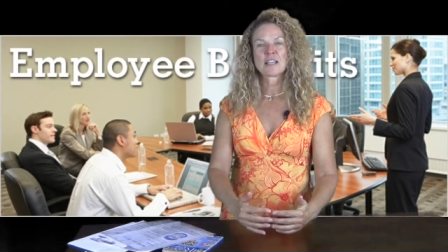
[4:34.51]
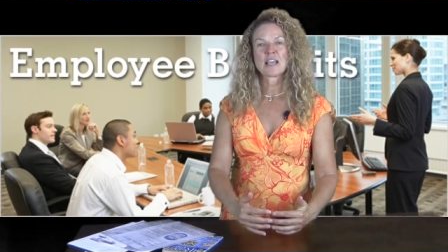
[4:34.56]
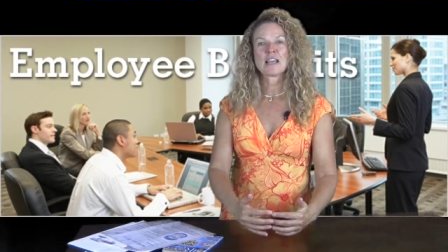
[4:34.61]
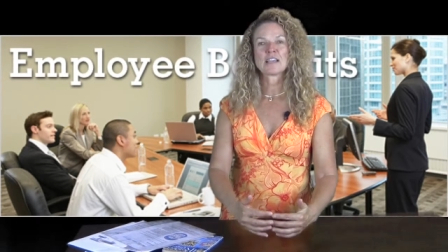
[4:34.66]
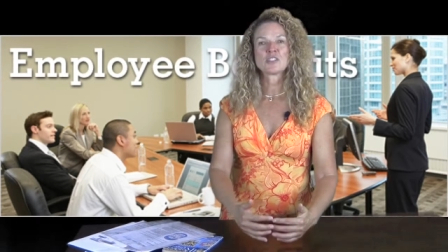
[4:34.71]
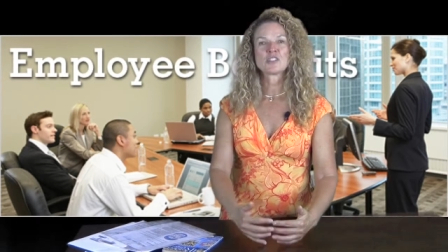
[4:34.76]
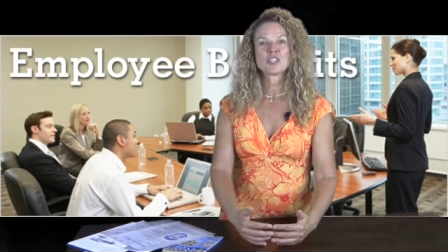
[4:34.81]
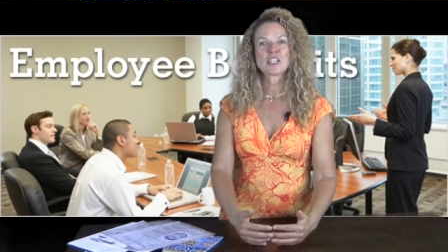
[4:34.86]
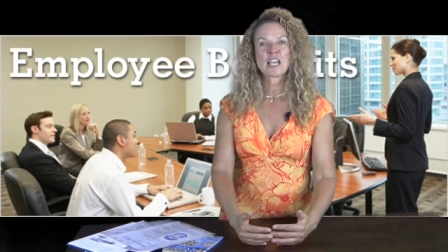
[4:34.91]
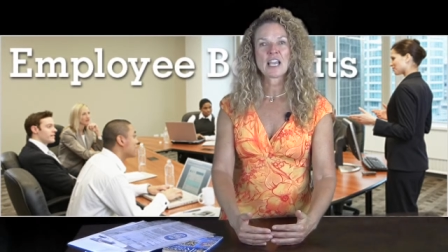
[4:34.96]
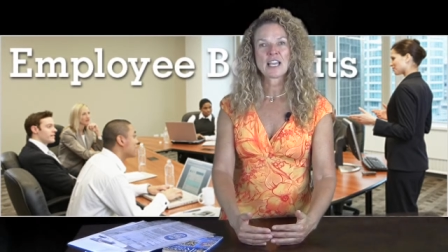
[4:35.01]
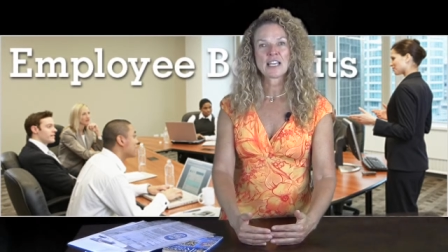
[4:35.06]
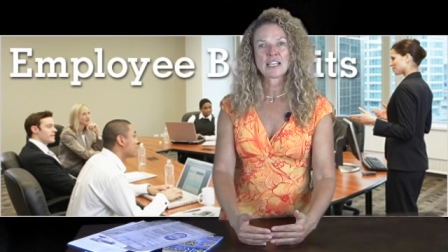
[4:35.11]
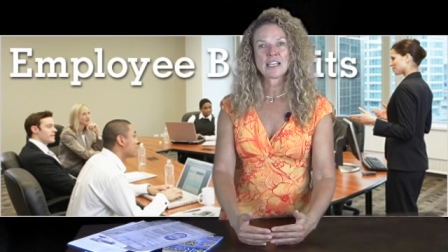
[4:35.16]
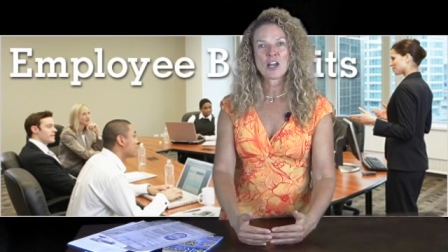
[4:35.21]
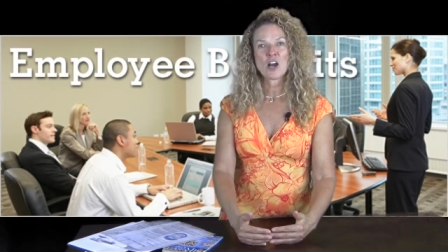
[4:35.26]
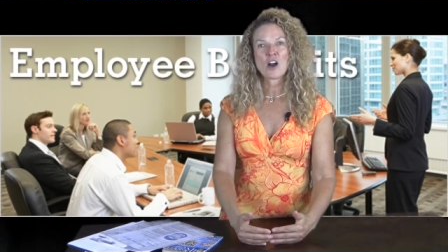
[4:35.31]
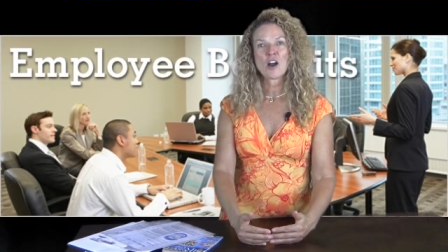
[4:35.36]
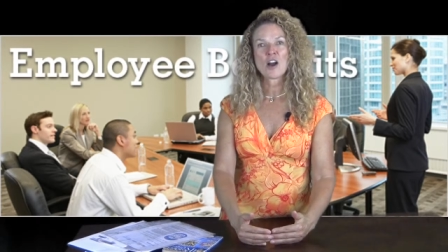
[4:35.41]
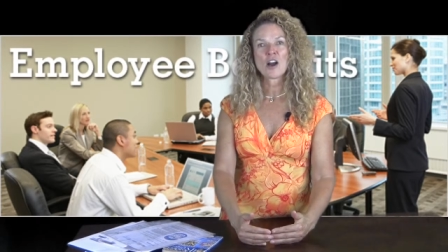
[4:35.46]

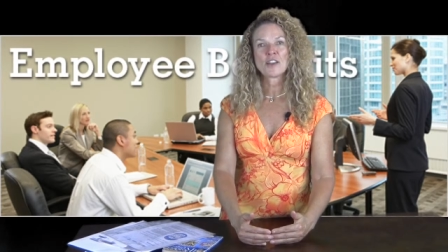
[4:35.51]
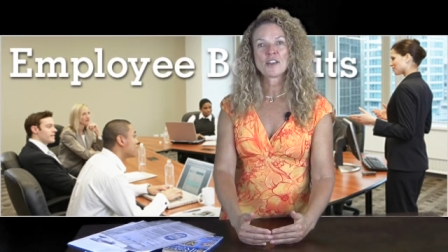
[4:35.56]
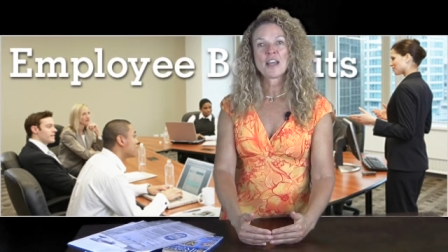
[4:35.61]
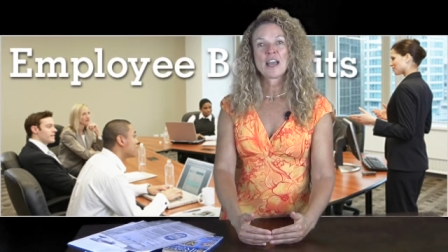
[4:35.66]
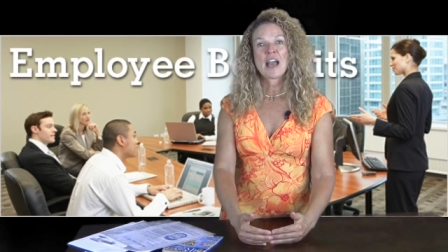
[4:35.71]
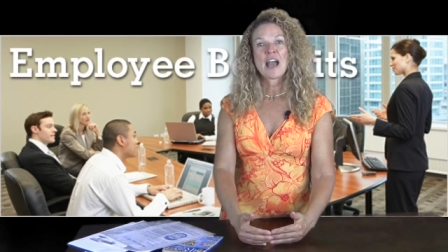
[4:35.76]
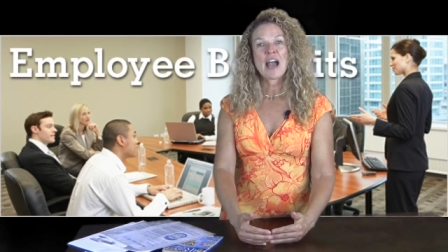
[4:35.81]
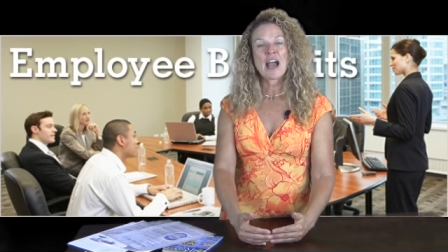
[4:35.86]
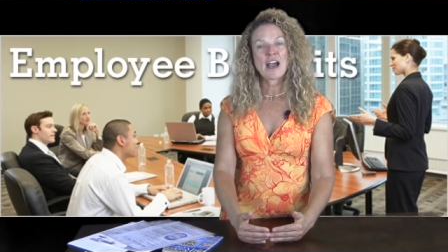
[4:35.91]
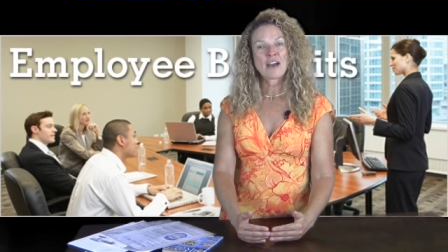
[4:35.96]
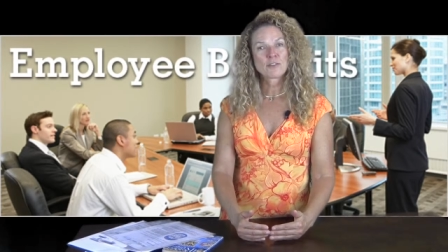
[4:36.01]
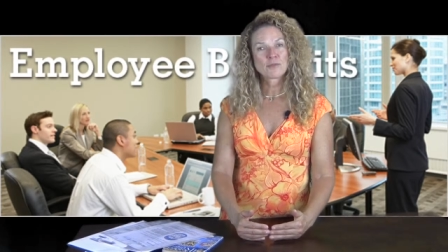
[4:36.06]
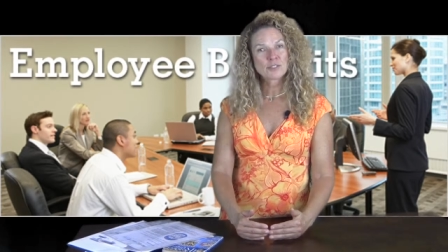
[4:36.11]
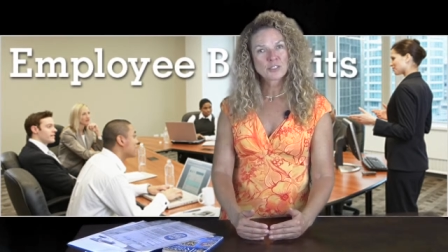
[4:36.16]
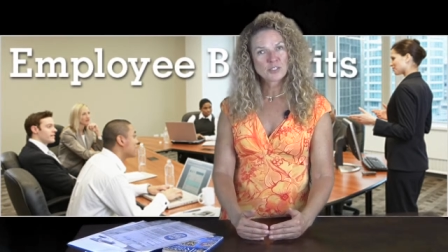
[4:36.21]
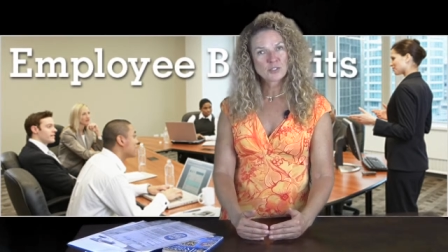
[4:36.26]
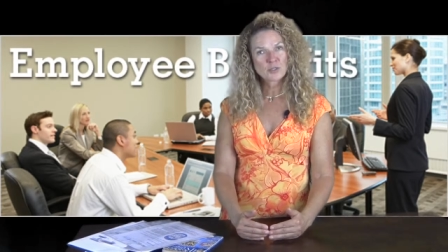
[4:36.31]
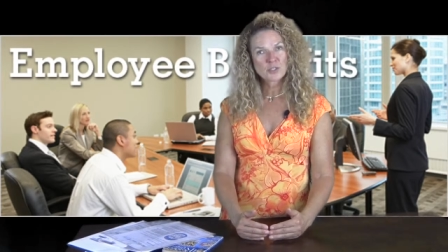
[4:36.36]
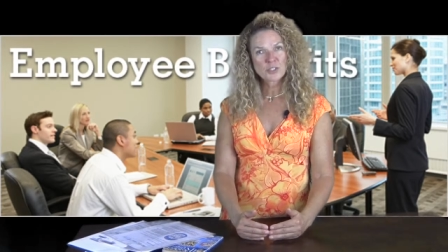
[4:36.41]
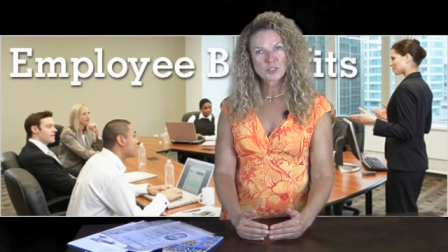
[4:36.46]
educated on how to
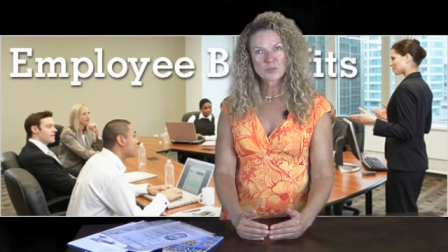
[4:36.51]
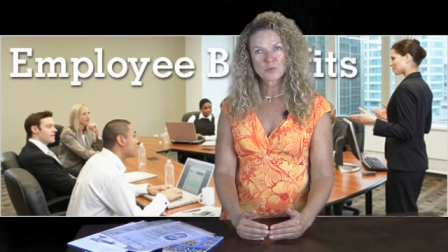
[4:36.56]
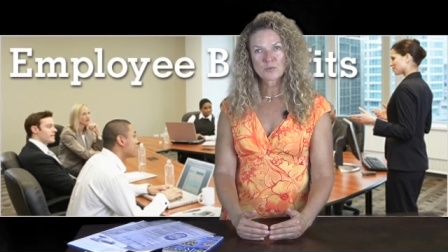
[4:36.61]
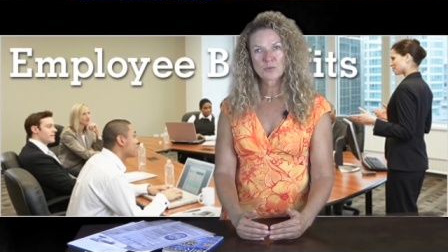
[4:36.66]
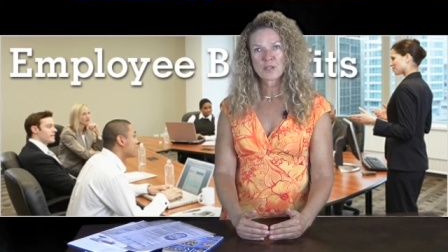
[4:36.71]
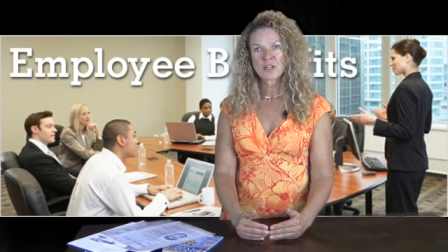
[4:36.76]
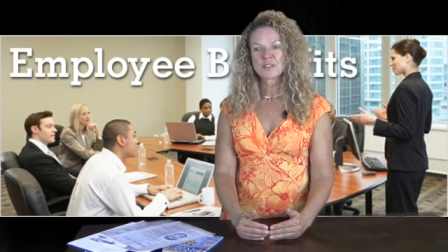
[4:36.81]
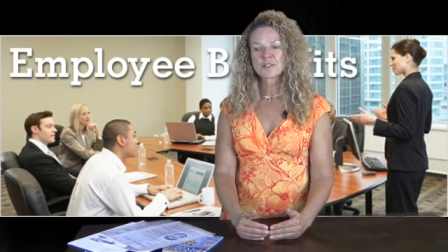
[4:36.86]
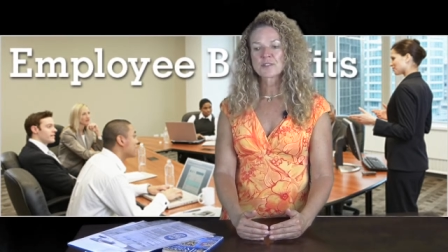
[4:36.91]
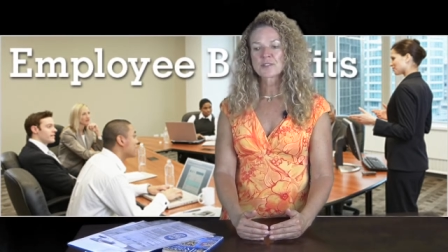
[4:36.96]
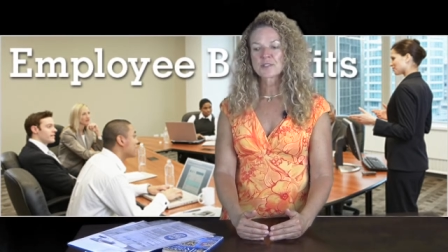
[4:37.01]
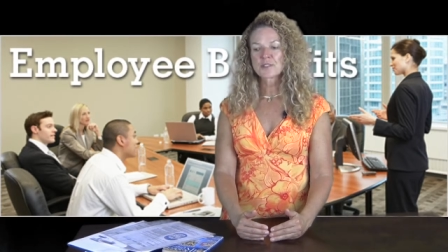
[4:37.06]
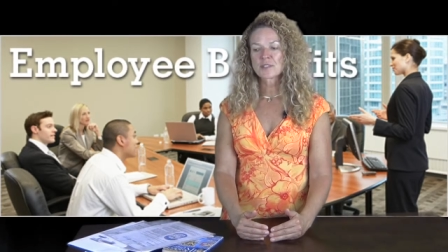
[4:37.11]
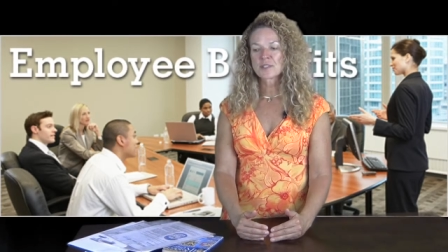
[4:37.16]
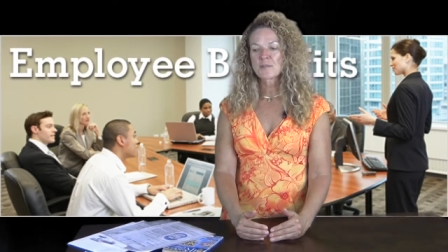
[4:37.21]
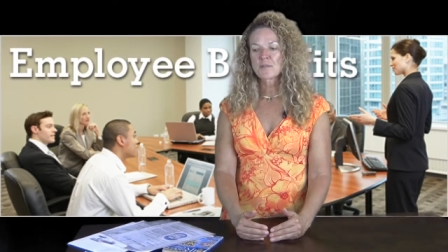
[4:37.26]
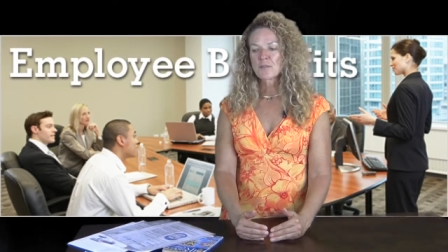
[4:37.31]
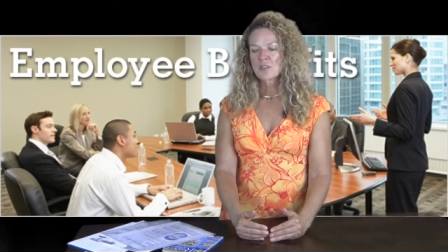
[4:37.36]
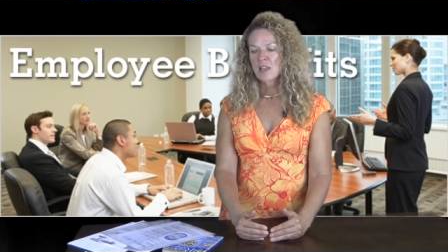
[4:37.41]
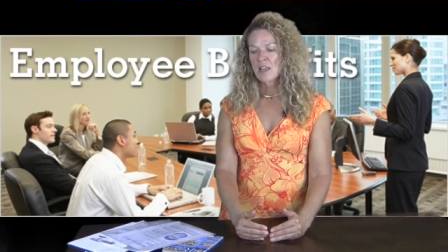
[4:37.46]
reduce your risks